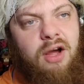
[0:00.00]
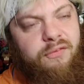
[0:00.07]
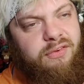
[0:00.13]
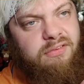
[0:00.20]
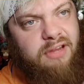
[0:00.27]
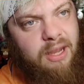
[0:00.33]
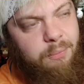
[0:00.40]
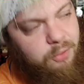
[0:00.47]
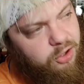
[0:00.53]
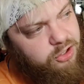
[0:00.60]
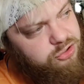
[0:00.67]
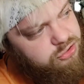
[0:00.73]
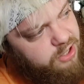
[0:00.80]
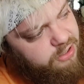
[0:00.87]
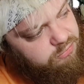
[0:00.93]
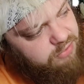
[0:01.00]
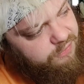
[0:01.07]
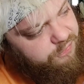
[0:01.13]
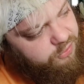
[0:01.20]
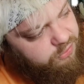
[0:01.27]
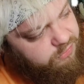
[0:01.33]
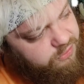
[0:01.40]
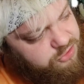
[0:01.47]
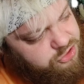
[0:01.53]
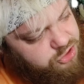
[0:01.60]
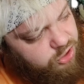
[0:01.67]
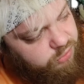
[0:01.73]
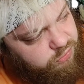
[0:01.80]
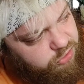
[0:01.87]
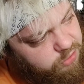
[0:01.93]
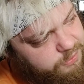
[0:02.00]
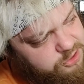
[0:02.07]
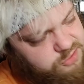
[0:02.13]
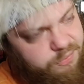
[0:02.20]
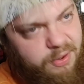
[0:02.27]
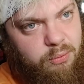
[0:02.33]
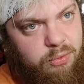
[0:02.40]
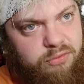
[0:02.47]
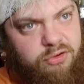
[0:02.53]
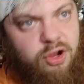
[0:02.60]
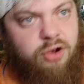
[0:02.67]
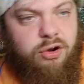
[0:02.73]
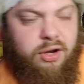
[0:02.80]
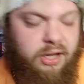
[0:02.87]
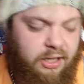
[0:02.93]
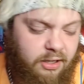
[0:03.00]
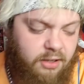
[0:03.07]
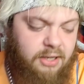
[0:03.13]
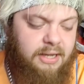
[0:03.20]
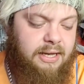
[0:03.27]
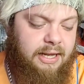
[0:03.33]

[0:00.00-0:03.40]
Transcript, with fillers: Obviously, I'm not going to try and reference and show too much about what's going on here.